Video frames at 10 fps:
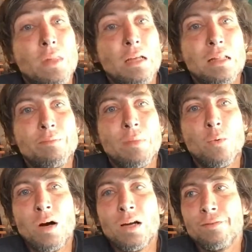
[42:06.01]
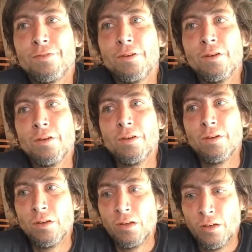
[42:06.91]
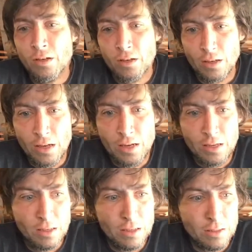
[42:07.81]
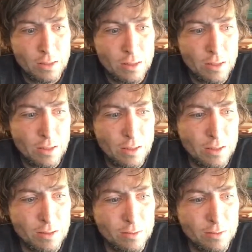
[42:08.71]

I love my wife, and to